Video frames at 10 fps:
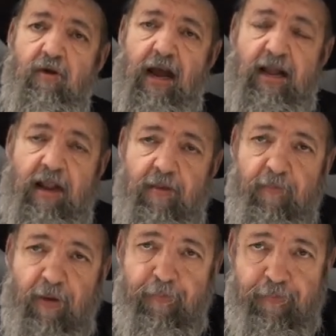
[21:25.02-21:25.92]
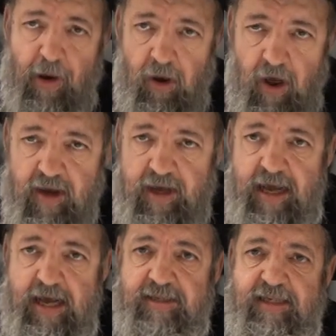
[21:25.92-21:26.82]
Right? But Balak
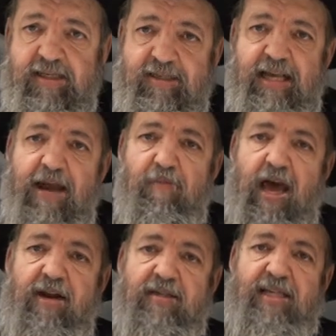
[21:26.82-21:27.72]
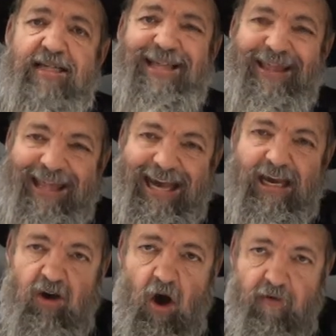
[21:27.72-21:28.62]
is the same letters as
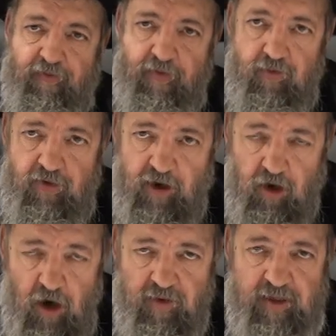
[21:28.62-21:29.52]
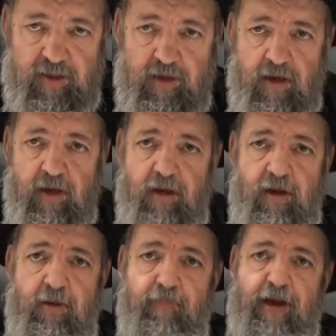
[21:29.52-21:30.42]
Likov, to curse.
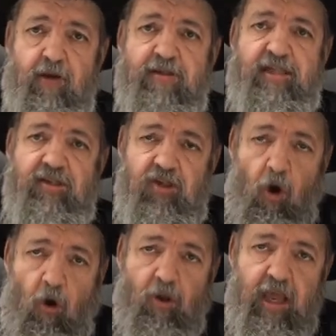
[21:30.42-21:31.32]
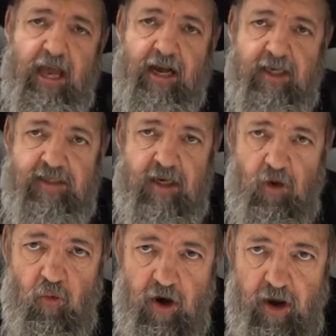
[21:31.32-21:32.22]
Because his whole yichus in
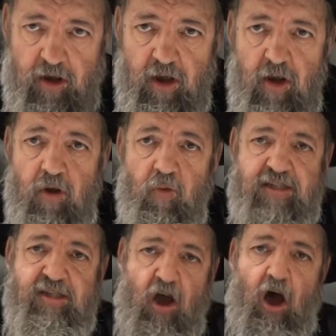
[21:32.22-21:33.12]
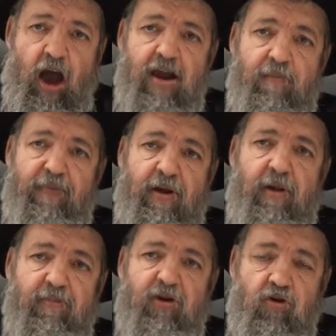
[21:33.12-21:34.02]
the world was to hire
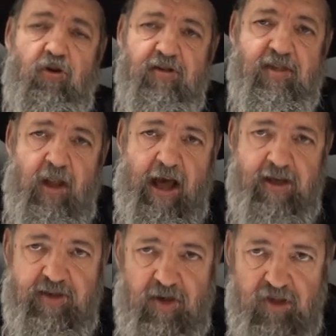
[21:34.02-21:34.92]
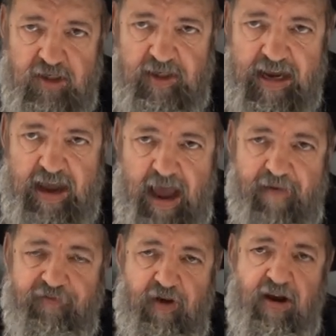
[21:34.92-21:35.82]
Bilam to curse Klal Yisrael, just like
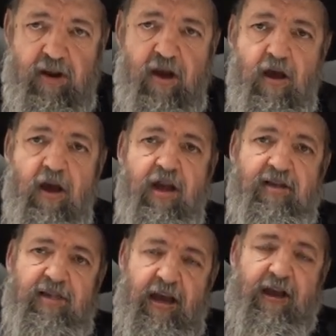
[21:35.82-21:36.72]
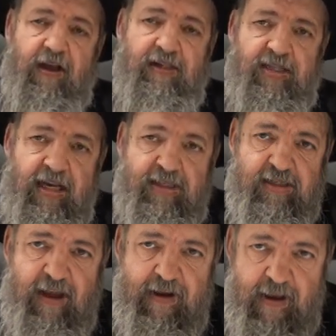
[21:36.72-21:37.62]
Ephraim his yichus
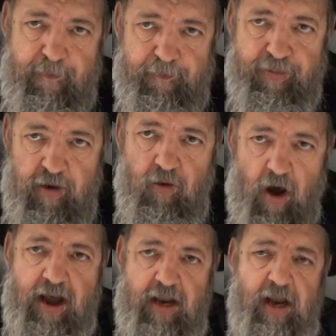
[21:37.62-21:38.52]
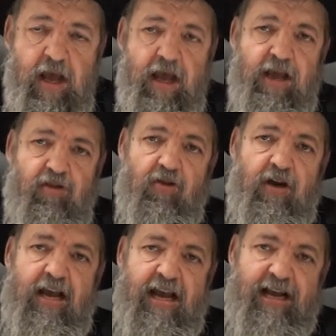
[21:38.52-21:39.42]
is that Piran He
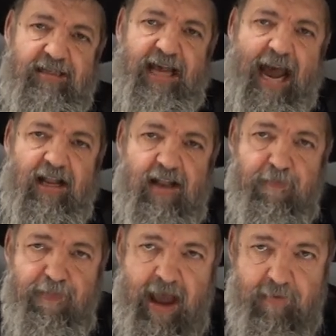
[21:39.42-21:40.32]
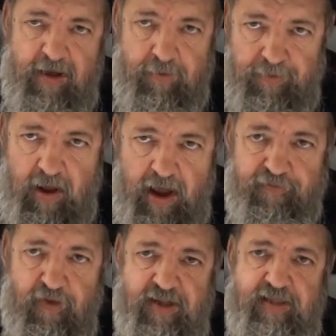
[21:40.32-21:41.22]
took he exacted payment.
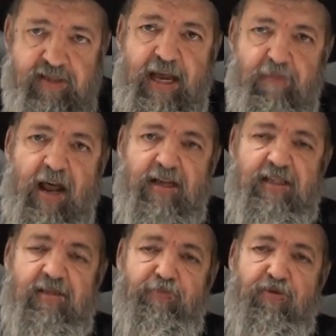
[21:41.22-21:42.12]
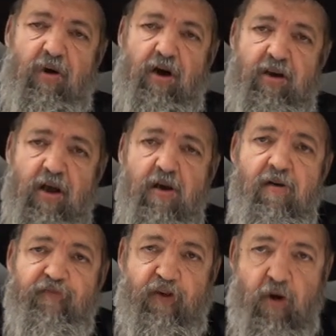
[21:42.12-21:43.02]
Ephron is the same letters as Piran
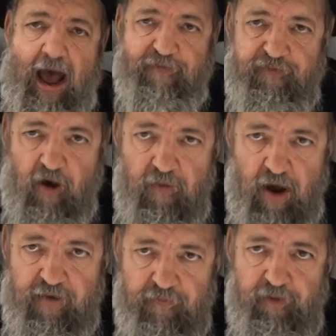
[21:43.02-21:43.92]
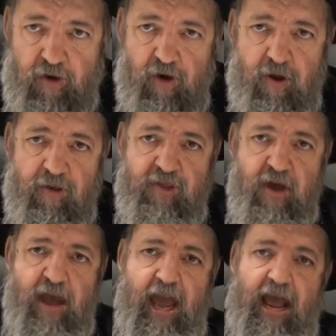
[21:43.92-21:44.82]
for aforon for earth,
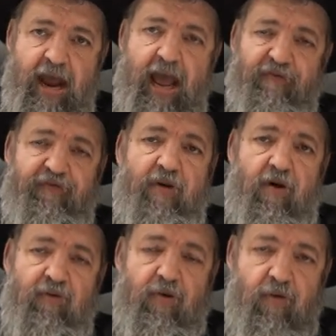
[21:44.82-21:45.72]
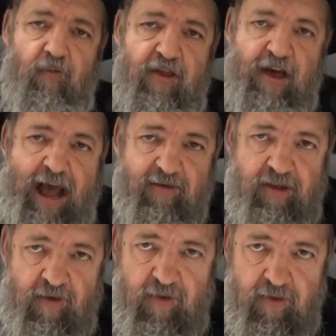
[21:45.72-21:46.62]
and Ephron
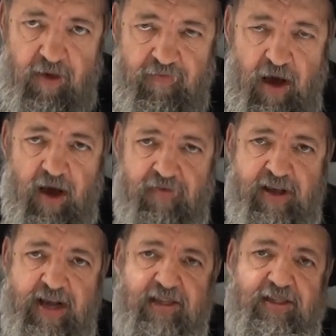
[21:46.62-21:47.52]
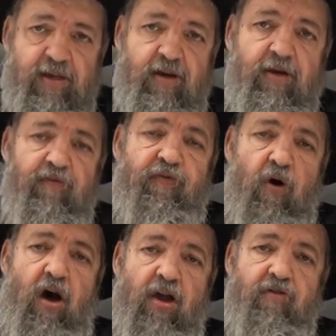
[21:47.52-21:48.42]
without the the vav is
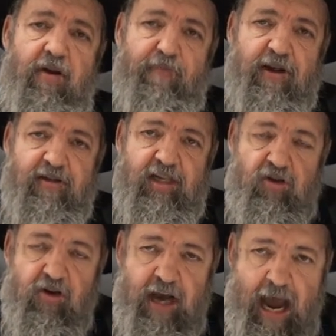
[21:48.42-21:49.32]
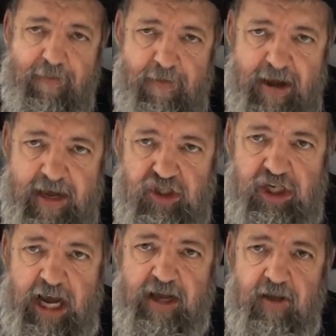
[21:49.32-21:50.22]
four hundred because he took abameh
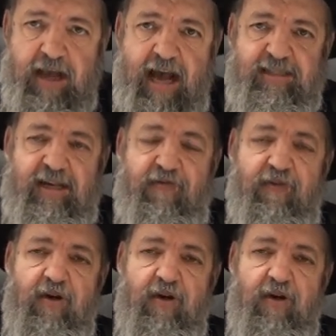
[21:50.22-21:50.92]
shekel kesef.